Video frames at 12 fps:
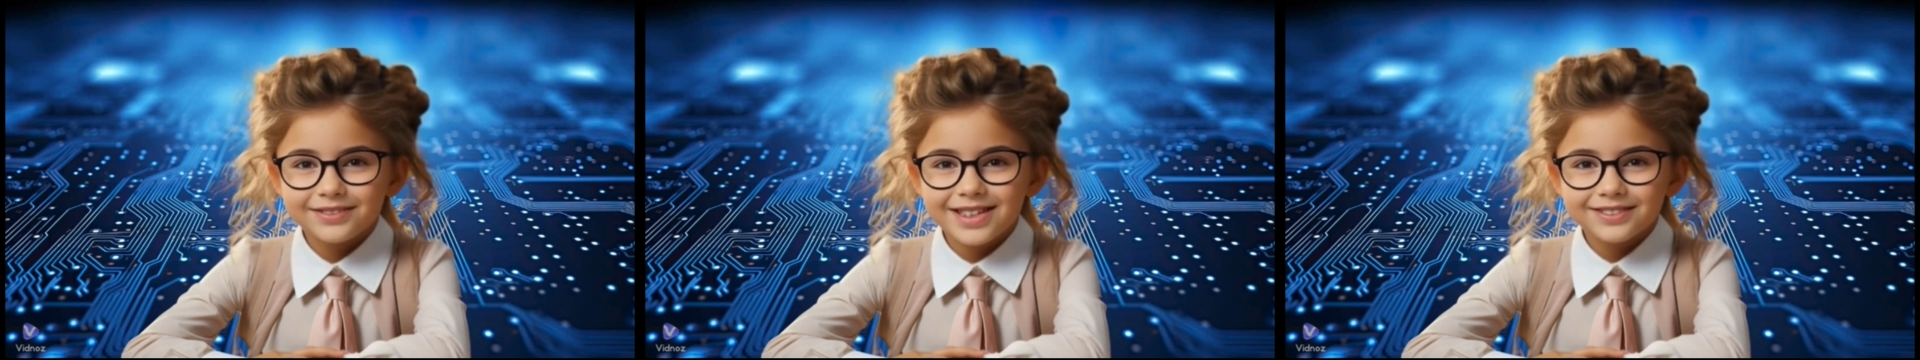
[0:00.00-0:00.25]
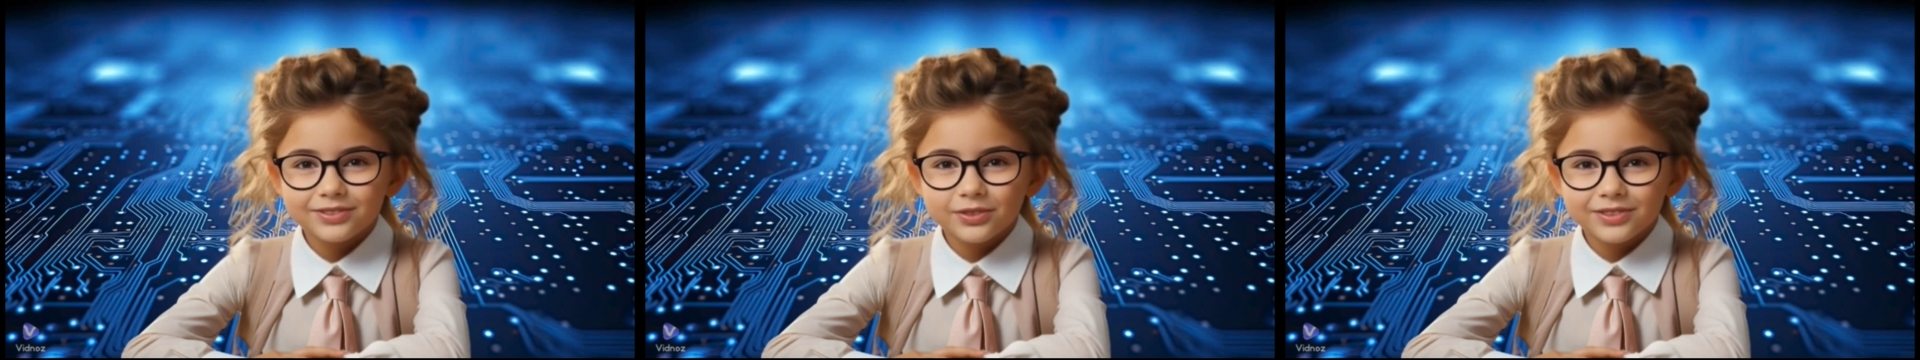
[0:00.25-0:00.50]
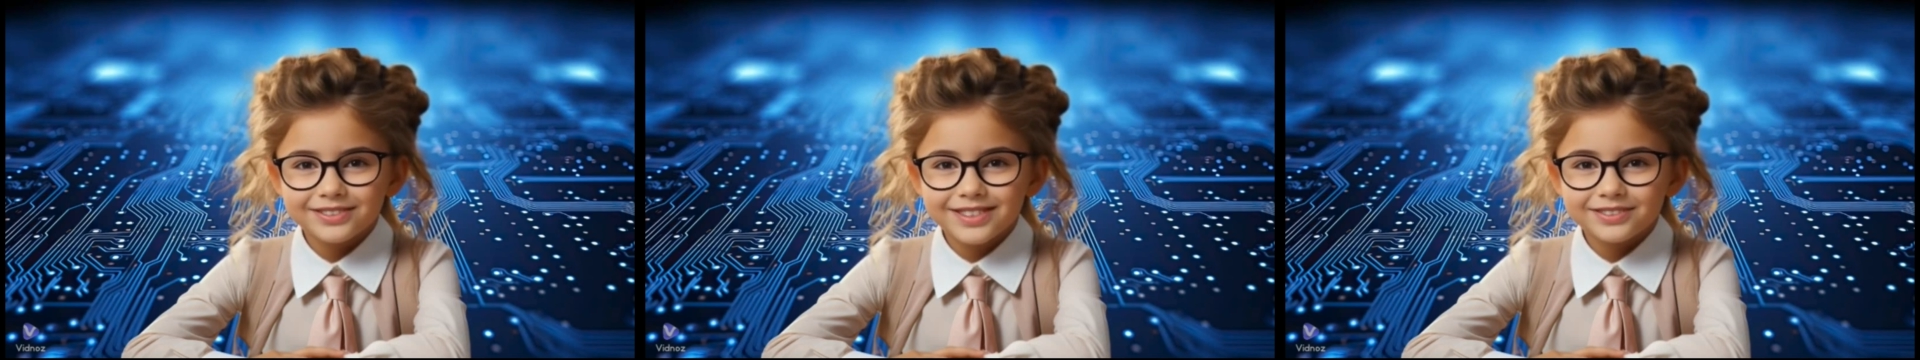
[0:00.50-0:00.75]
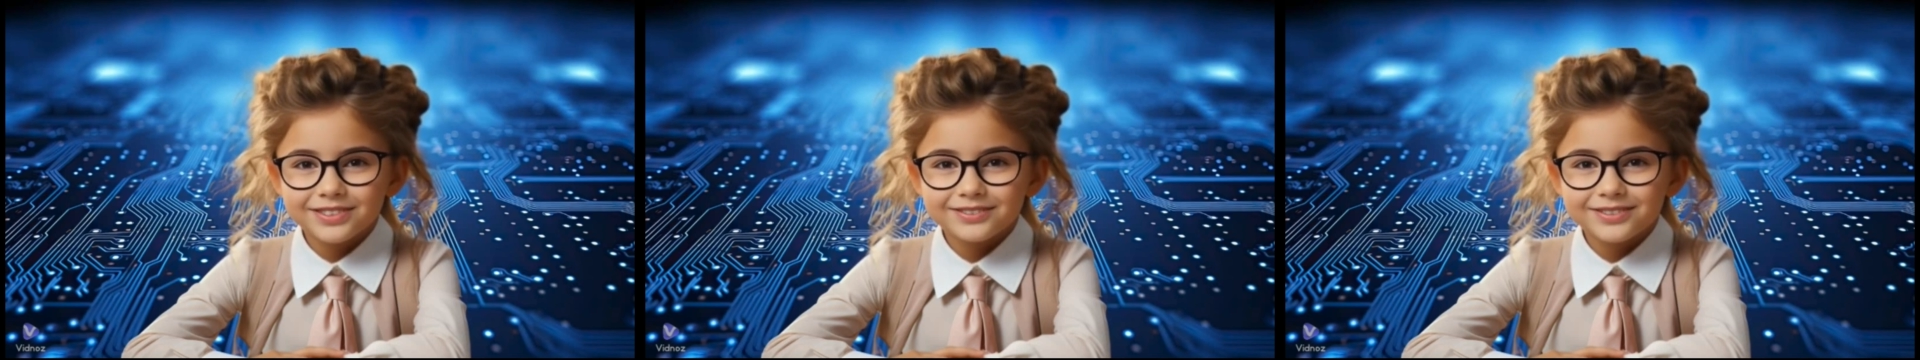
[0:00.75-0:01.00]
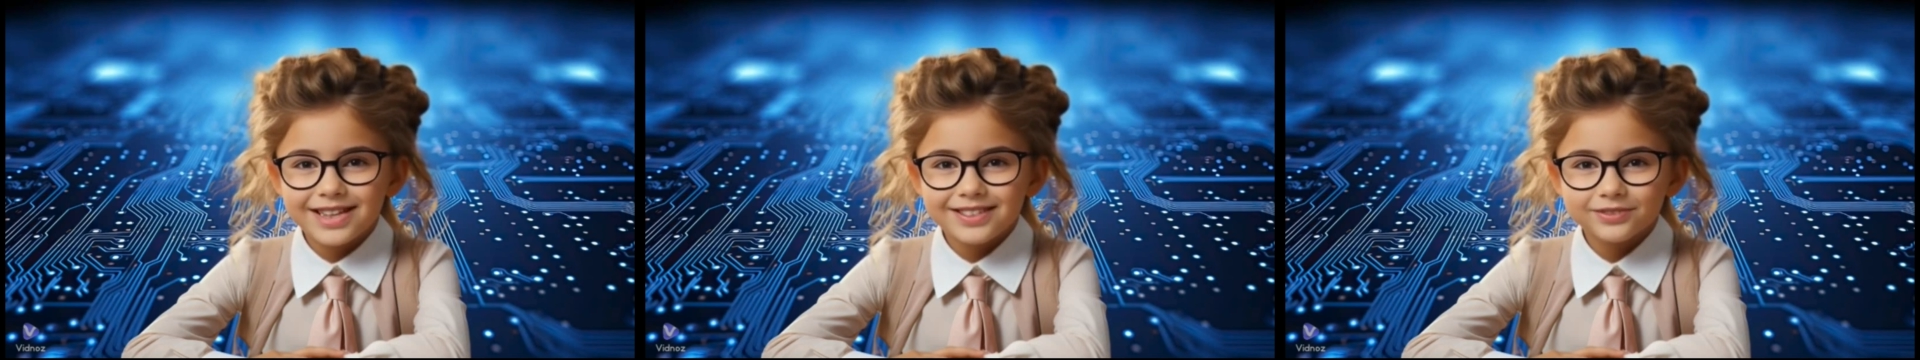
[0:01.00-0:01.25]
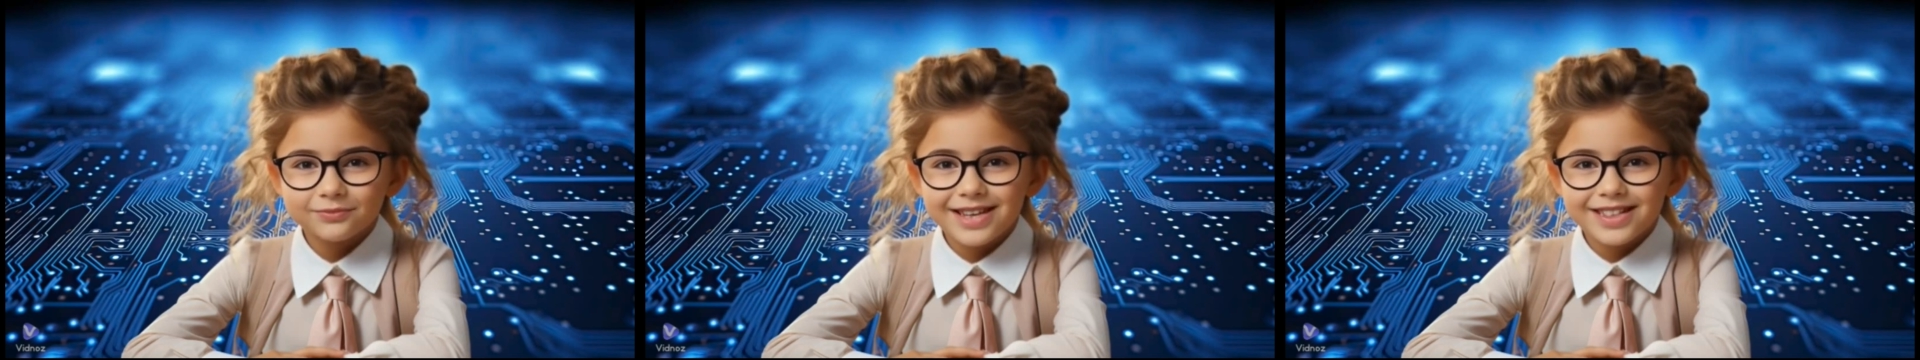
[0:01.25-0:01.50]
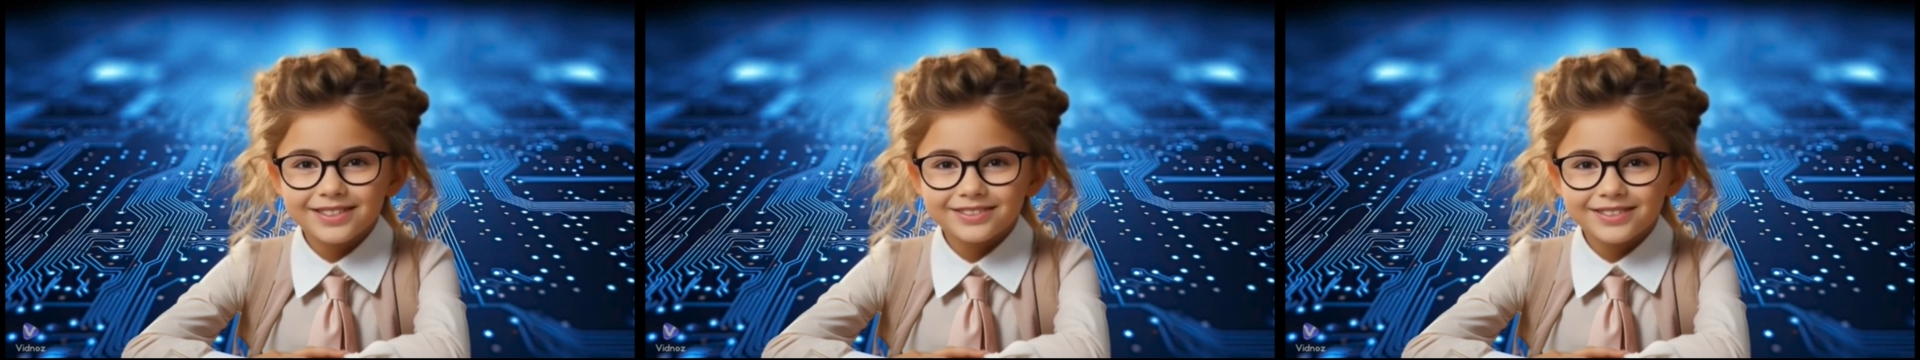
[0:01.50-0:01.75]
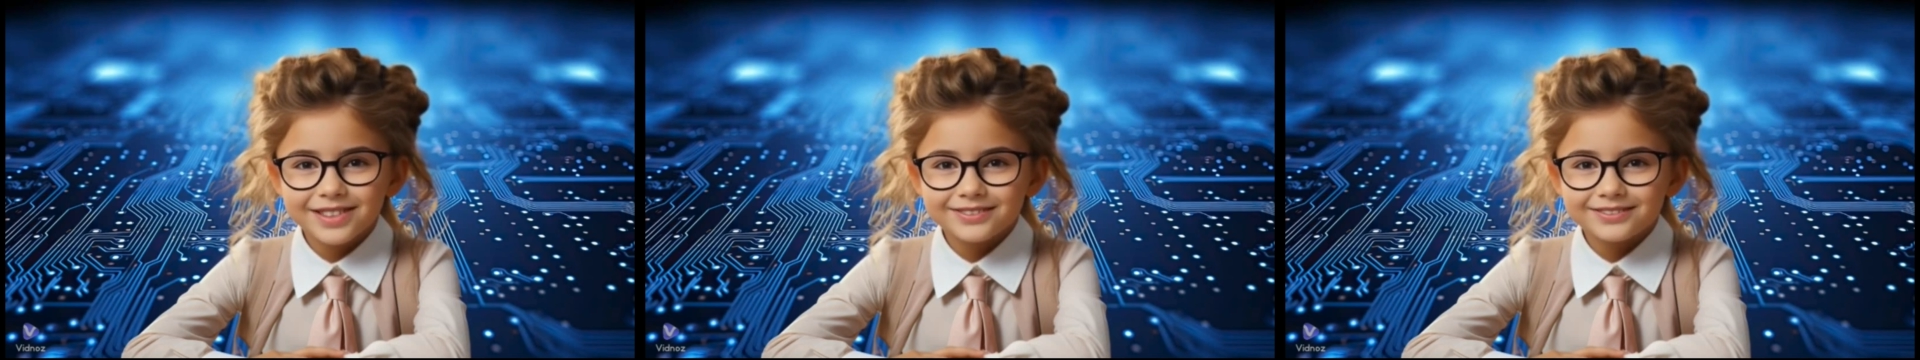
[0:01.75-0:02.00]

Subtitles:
by enclosing key-value pairs